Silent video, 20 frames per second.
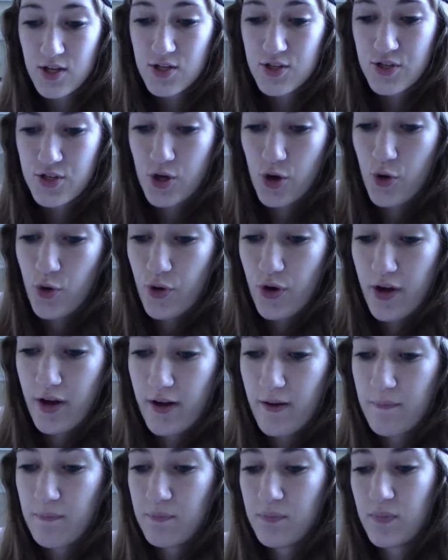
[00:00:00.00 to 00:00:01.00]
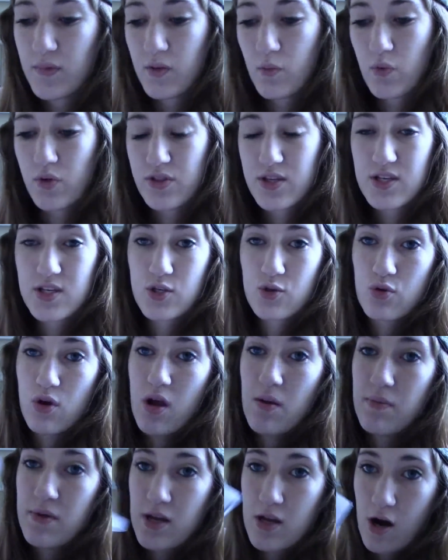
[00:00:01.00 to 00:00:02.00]
So, with the
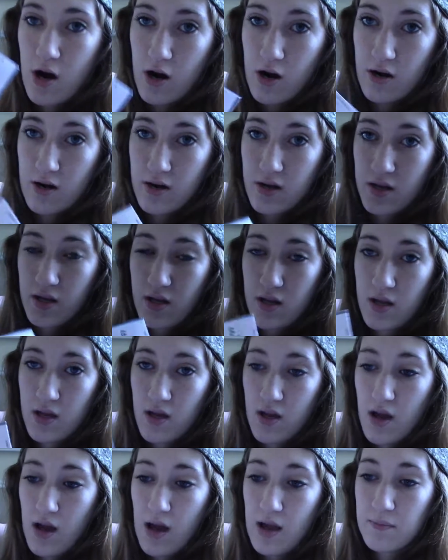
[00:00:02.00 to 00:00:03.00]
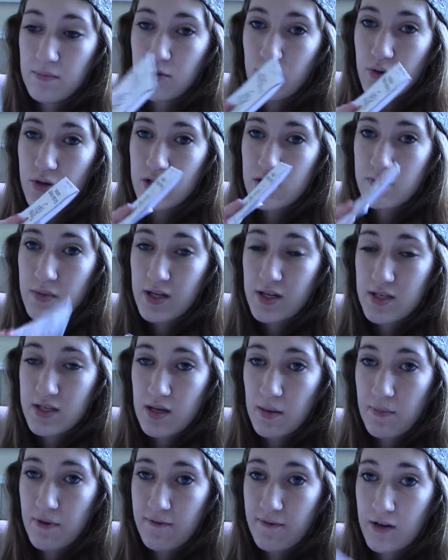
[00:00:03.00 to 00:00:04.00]
scrubby yarn, I'm going to make a
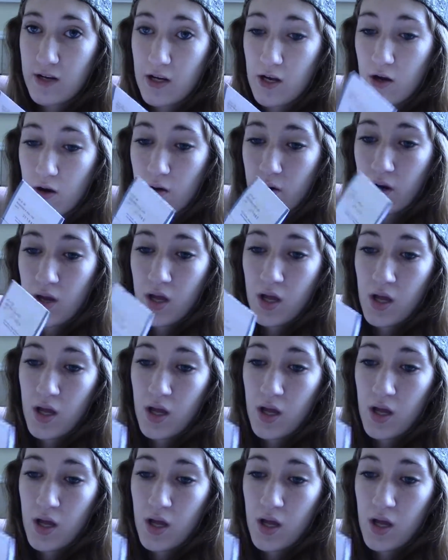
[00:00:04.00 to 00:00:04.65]
separate video,